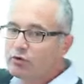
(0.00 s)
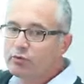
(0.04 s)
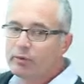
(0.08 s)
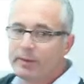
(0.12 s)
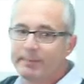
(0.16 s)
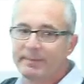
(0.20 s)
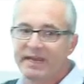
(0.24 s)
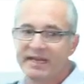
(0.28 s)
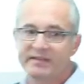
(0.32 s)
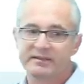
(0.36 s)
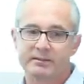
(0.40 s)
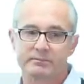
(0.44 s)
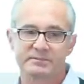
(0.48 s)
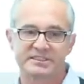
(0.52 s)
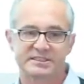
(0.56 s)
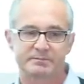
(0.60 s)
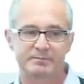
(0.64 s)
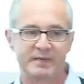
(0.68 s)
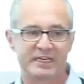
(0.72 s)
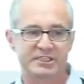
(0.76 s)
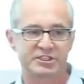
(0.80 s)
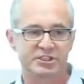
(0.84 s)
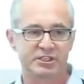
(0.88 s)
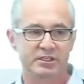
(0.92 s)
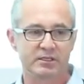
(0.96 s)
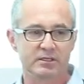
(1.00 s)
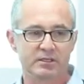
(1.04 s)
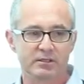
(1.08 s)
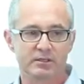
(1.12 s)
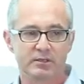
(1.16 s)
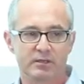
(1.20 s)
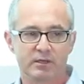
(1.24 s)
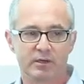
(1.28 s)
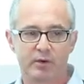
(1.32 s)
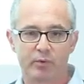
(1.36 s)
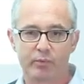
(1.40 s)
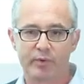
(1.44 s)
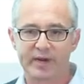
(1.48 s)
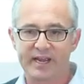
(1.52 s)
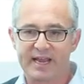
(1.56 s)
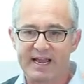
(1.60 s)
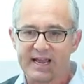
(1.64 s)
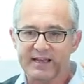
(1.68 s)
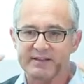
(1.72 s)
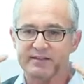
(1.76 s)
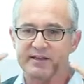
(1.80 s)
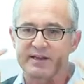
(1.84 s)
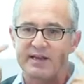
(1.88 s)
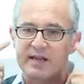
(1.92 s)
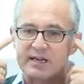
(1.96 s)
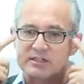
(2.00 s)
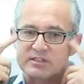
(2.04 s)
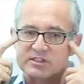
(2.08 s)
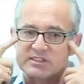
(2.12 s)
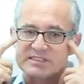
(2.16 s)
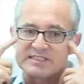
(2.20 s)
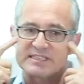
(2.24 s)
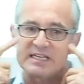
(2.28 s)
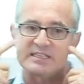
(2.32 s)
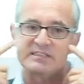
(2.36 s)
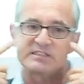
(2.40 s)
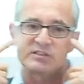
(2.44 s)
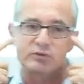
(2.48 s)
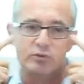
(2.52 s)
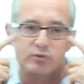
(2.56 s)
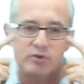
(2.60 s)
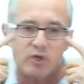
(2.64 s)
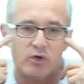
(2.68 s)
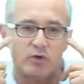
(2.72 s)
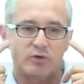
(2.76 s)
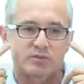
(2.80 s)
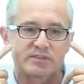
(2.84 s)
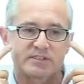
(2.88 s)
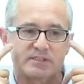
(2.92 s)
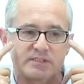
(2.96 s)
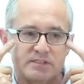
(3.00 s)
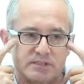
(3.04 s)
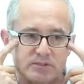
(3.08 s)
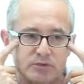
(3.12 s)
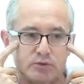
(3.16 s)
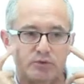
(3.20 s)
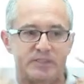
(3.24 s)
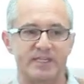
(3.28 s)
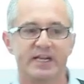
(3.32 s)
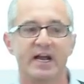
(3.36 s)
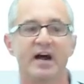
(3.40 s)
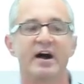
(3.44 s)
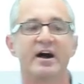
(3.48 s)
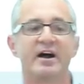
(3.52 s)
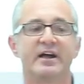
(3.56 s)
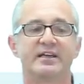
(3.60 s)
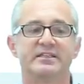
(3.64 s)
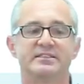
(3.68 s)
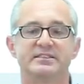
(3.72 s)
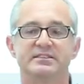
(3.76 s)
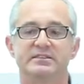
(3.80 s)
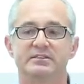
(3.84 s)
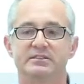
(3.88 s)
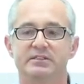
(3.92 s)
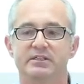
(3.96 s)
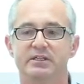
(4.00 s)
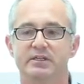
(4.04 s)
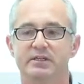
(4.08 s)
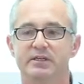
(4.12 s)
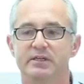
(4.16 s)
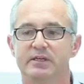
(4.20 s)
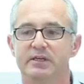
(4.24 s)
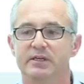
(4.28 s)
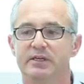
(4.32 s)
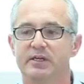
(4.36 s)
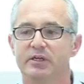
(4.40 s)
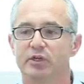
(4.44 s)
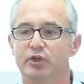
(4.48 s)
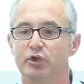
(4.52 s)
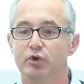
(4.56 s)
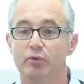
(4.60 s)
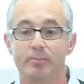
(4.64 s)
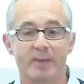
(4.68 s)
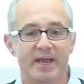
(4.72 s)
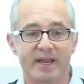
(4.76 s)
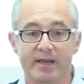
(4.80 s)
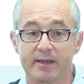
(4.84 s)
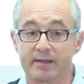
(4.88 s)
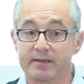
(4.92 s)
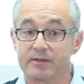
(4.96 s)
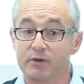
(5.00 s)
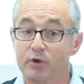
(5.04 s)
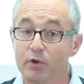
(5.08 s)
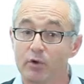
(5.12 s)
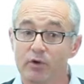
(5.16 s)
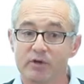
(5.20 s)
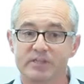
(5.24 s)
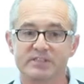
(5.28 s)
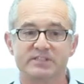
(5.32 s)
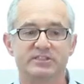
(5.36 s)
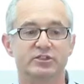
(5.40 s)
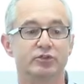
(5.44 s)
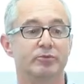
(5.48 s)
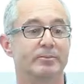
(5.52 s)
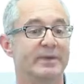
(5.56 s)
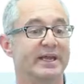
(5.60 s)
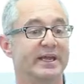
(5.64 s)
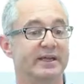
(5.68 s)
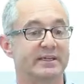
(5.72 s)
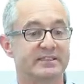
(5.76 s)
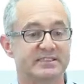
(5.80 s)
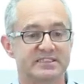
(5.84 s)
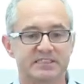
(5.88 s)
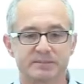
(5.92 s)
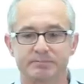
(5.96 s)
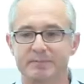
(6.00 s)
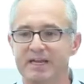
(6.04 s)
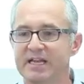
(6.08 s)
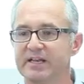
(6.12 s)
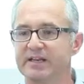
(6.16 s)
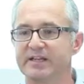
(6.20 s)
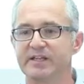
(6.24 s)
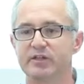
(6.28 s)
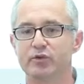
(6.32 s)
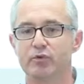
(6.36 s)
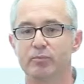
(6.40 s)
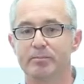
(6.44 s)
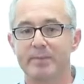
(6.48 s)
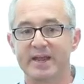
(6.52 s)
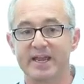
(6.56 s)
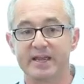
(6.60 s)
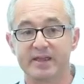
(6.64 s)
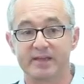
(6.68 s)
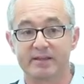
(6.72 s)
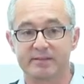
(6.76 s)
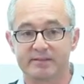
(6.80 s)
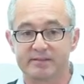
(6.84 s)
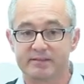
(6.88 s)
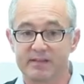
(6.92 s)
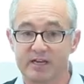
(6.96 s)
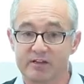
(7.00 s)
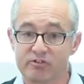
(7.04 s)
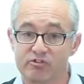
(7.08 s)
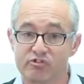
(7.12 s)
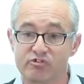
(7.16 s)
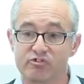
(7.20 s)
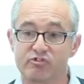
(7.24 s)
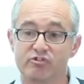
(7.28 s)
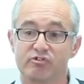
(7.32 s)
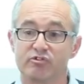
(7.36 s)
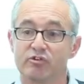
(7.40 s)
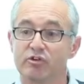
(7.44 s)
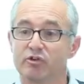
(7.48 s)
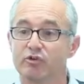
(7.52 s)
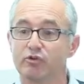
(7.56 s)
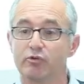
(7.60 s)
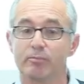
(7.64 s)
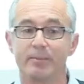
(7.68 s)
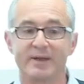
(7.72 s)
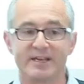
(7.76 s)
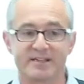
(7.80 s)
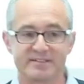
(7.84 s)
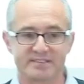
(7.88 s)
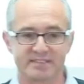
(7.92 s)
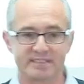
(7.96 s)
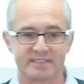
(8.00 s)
do we make them special? We add another sense to the eyes. You make it noise, you make it smelly, you make it touch, you make